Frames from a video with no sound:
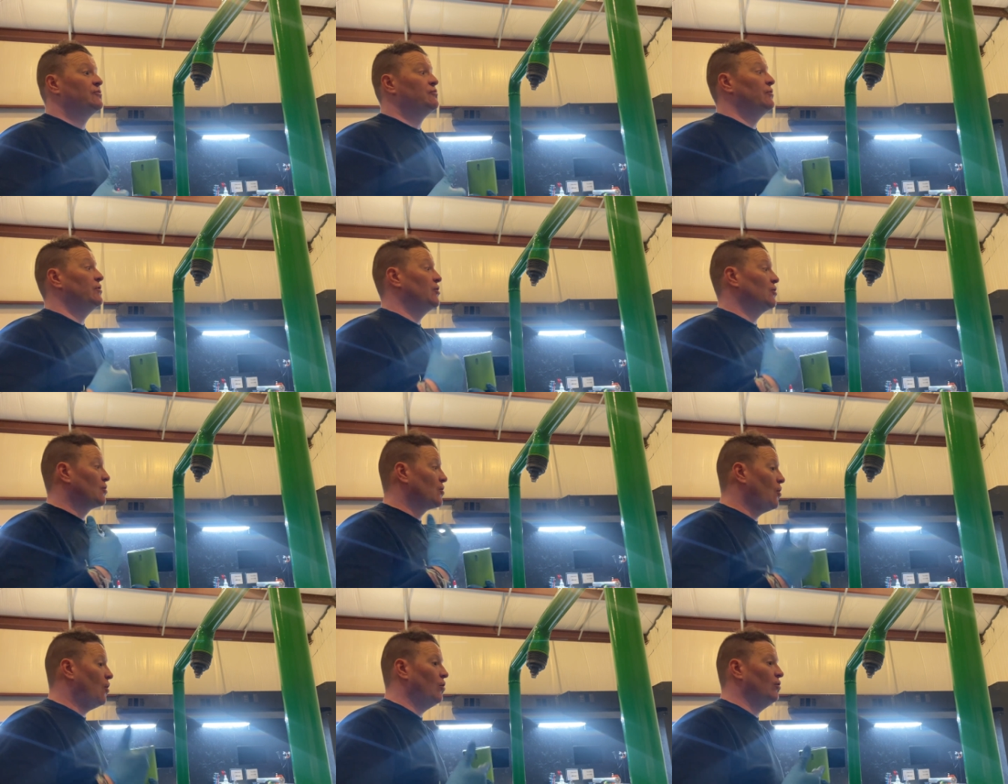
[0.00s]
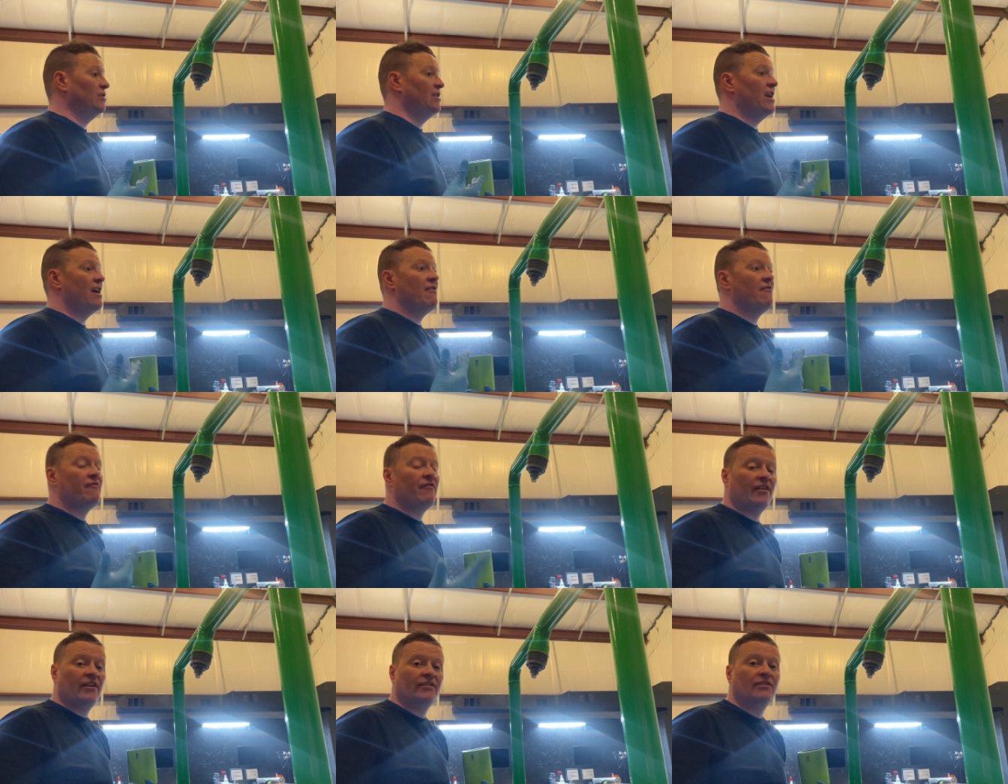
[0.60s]
when you're calling out
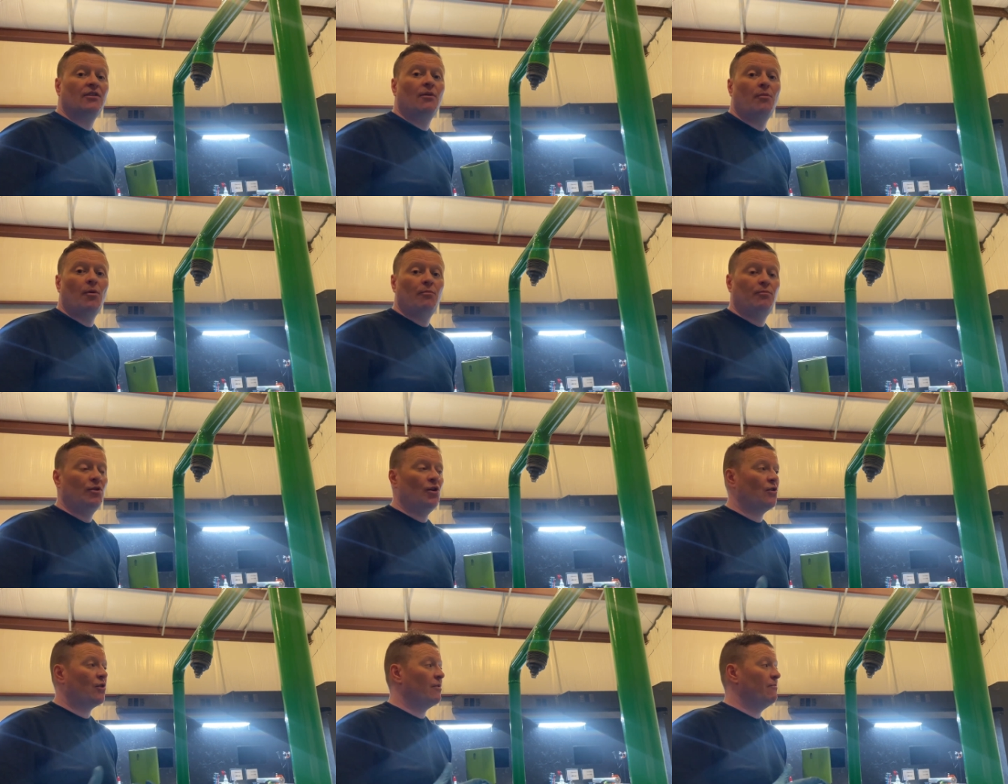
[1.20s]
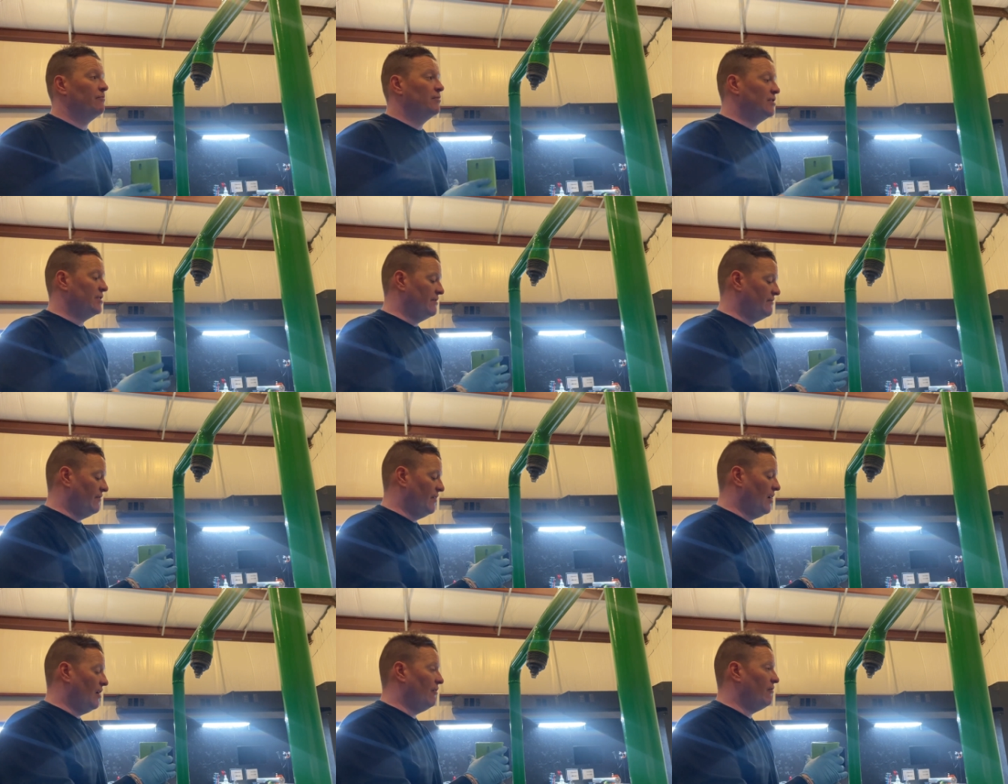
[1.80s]
for a double block and bleed
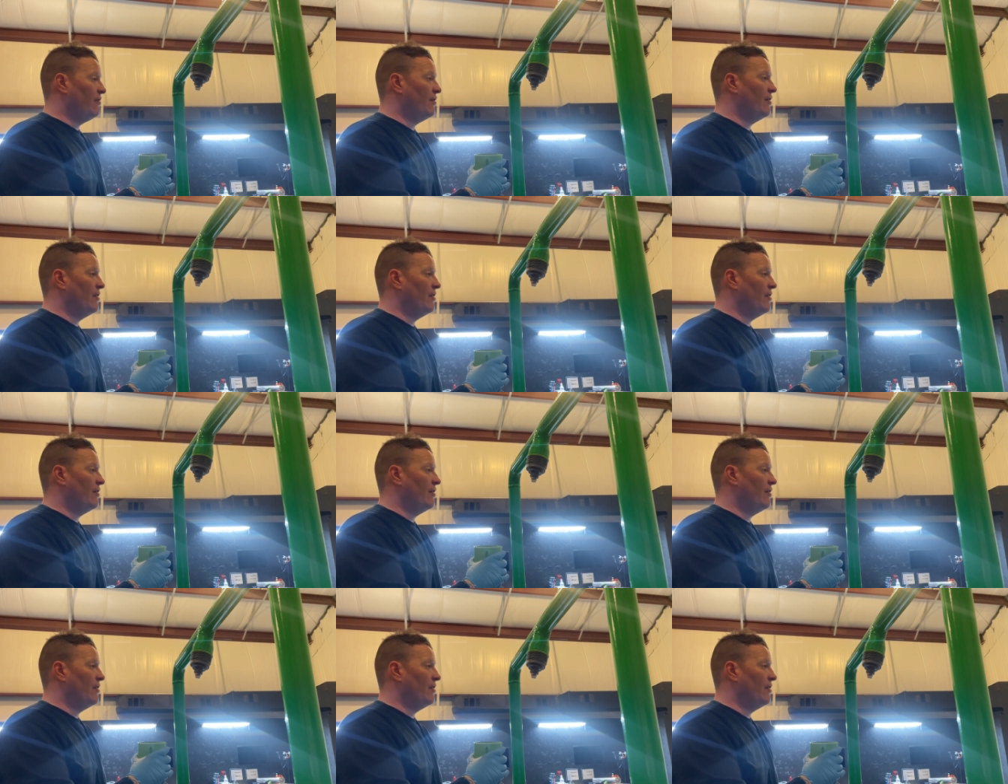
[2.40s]
valve.